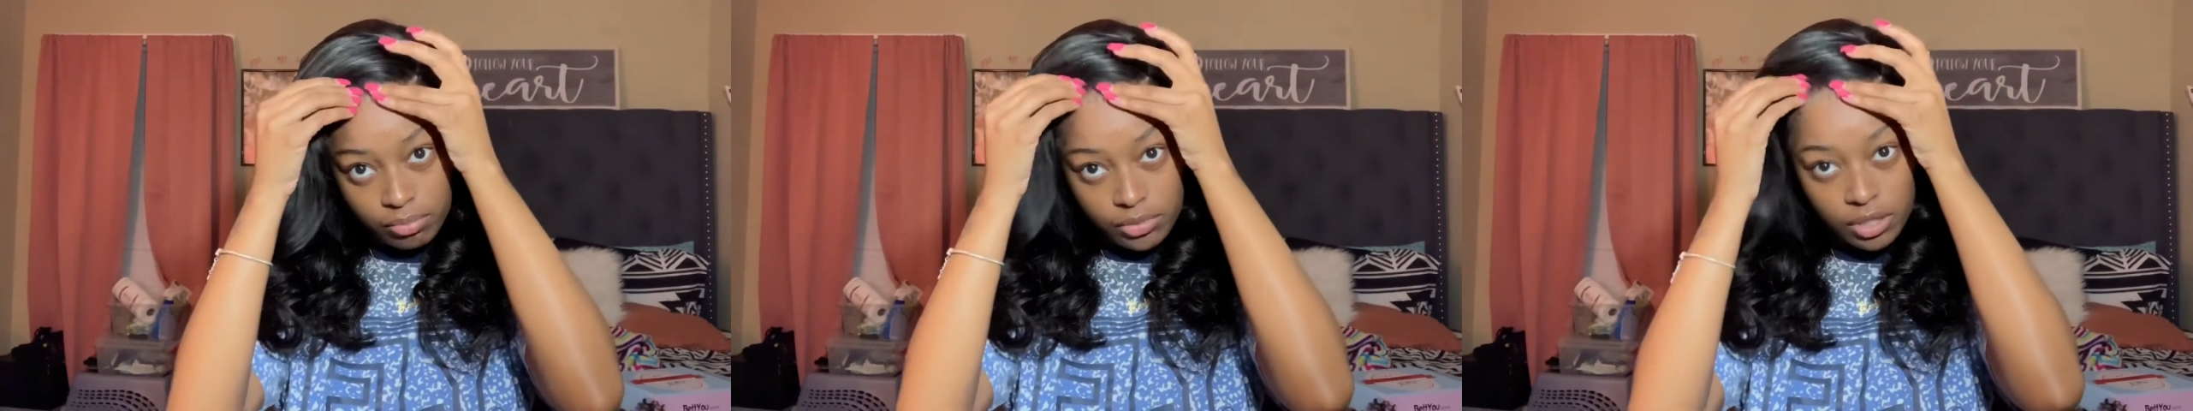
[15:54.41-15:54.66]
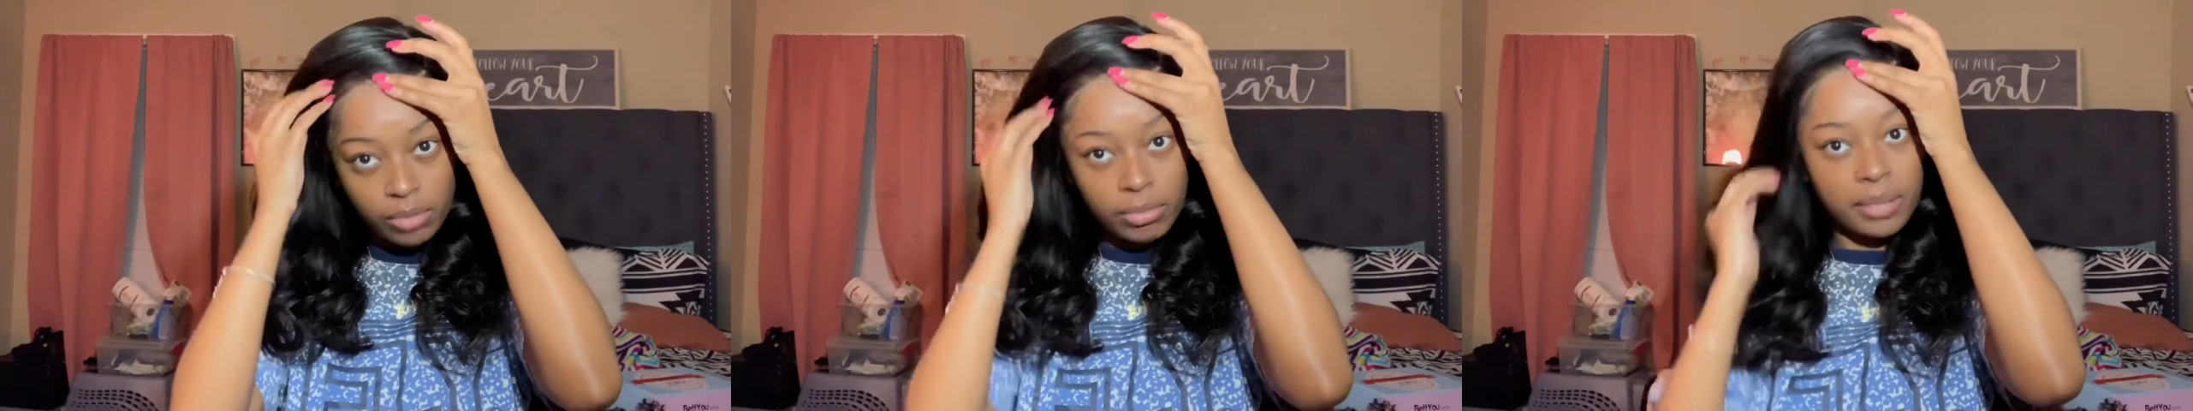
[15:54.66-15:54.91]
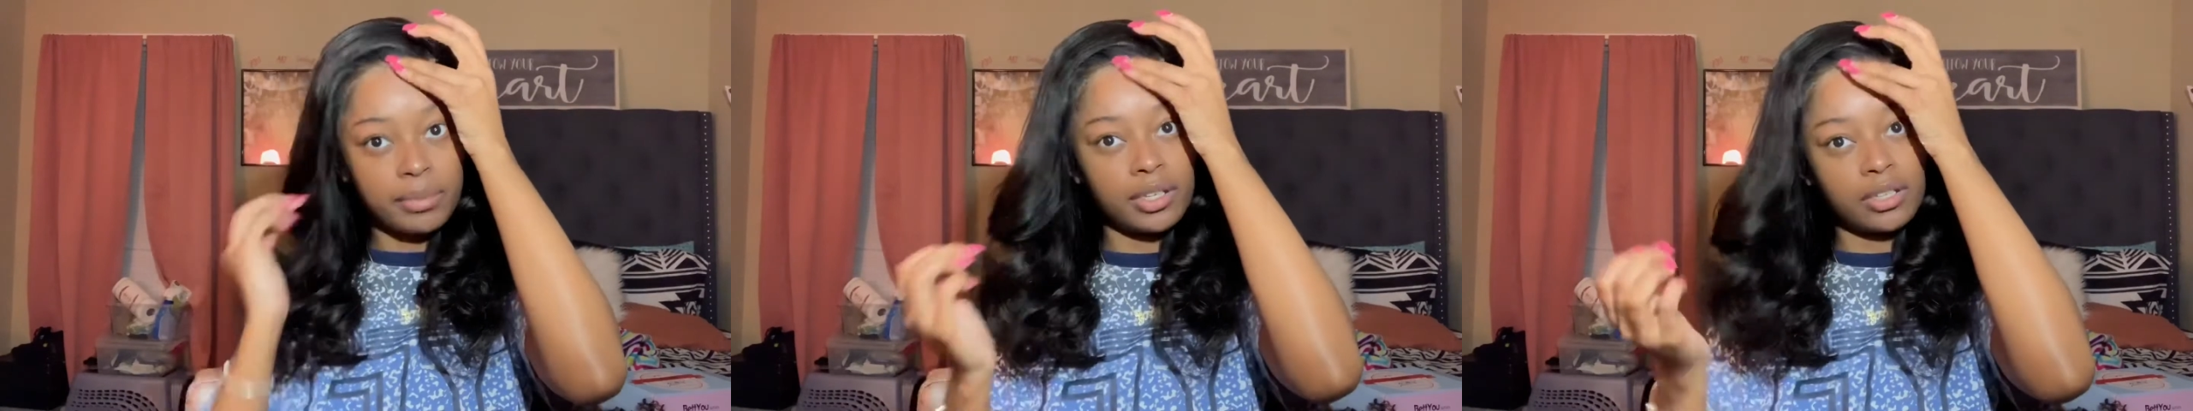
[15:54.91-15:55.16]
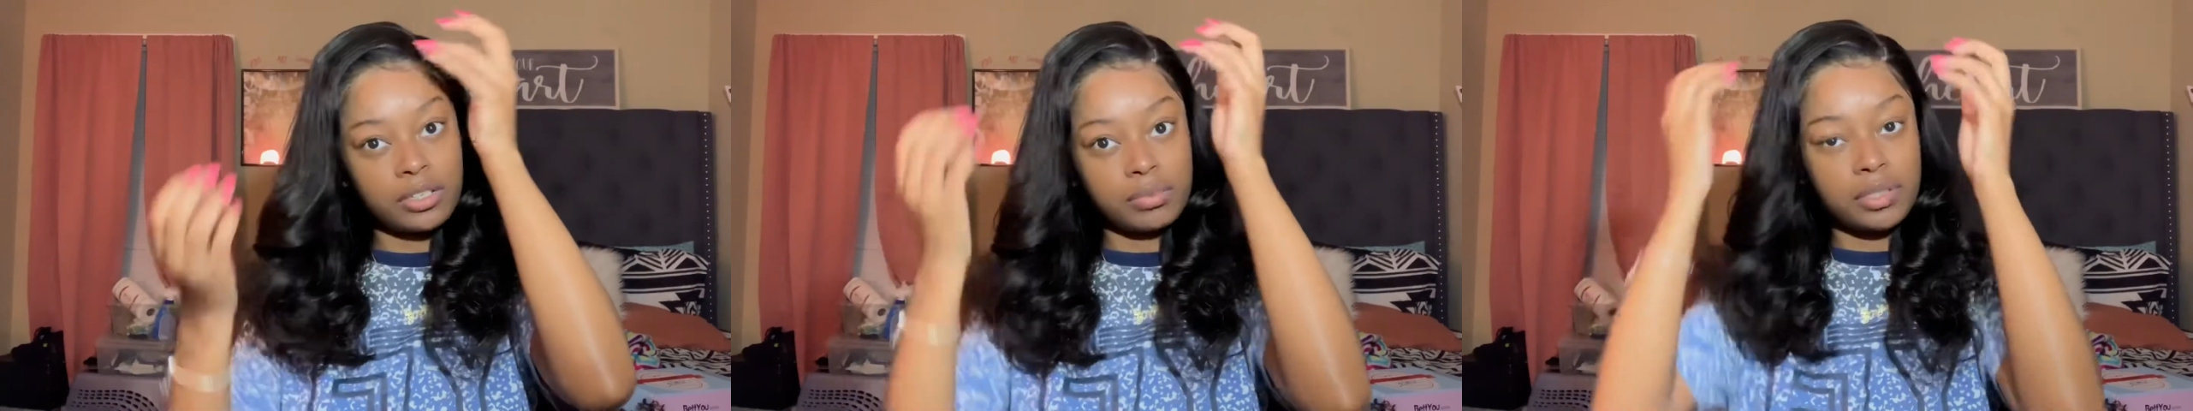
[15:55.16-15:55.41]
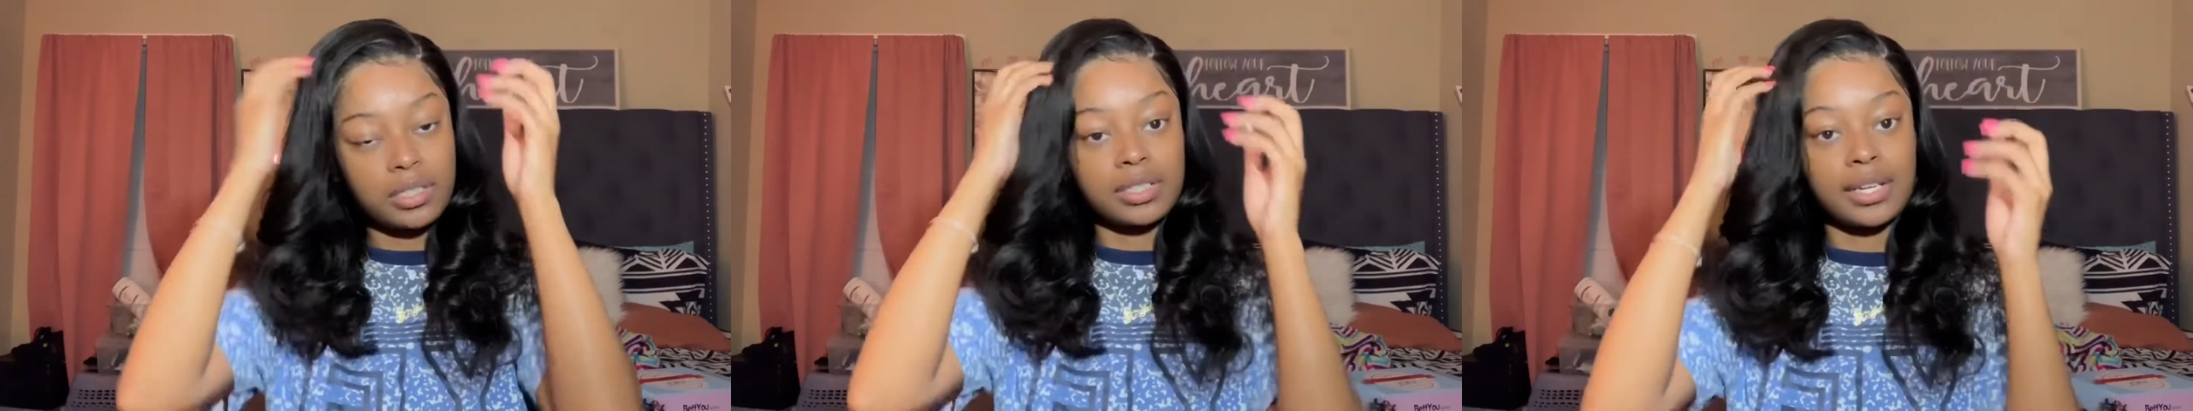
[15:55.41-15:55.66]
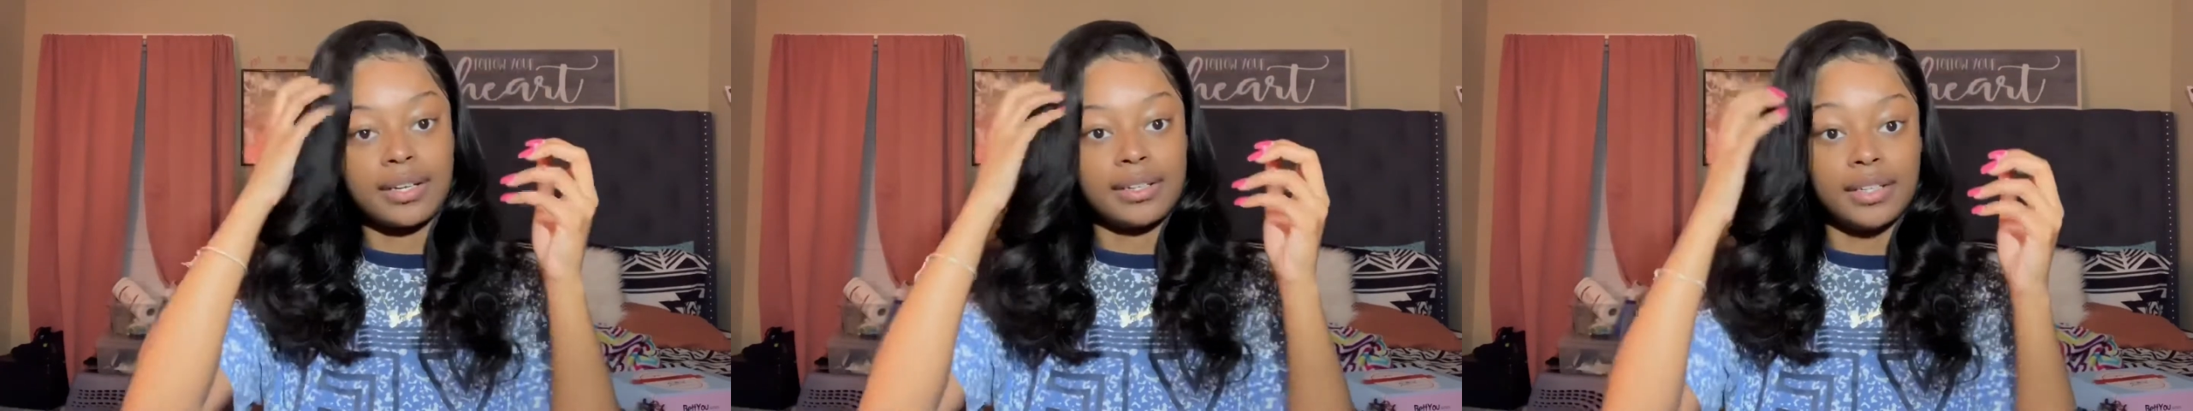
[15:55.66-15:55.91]
to the baby hairs because
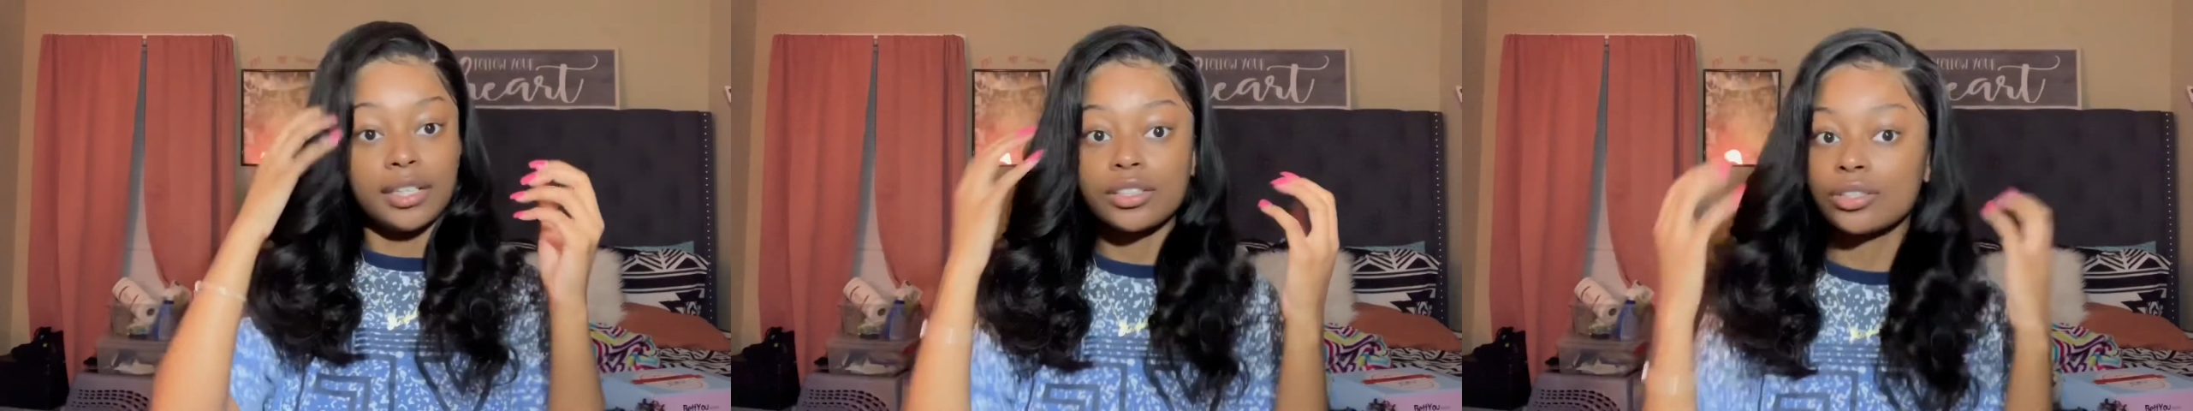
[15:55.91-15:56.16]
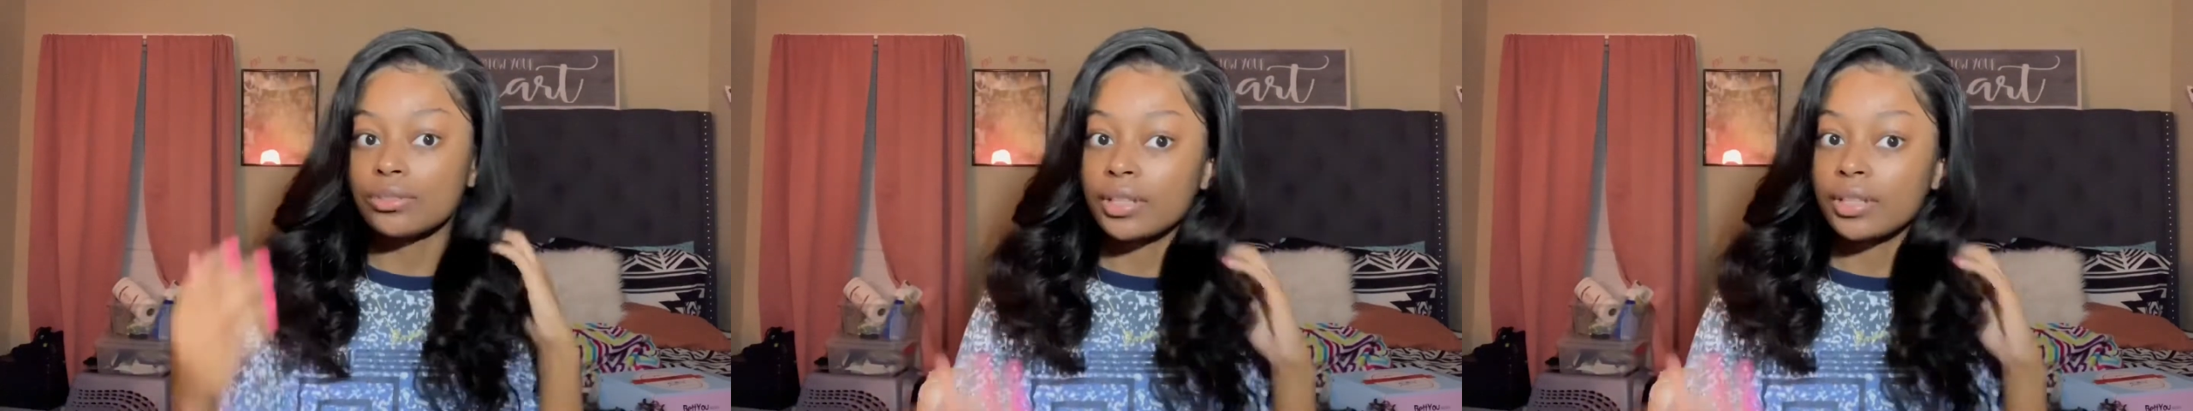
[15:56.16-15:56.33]
I didn't need to.